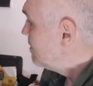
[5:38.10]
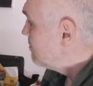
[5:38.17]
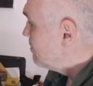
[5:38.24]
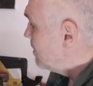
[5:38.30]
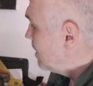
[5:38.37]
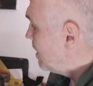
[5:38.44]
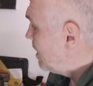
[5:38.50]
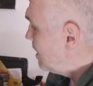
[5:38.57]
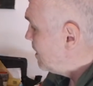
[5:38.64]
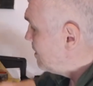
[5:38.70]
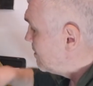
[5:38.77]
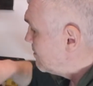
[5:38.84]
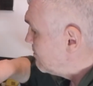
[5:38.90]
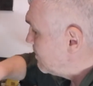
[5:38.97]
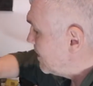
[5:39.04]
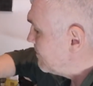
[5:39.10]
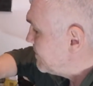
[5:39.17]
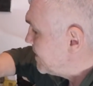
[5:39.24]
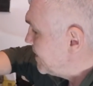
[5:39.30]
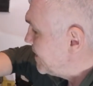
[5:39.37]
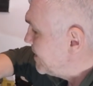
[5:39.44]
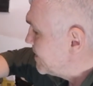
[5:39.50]
we'll
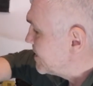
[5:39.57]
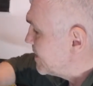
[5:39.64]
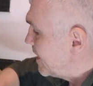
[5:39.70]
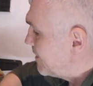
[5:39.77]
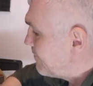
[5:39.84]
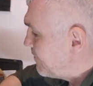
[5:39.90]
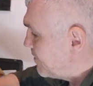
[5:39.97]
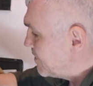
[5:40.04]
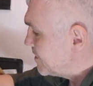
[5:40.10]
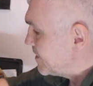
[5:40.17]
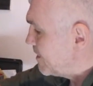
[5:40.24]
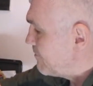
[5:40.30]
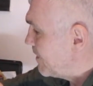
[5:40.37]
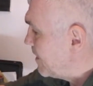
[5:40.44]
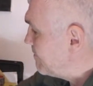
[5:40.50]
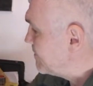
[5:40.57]
empty the inside first, then we'll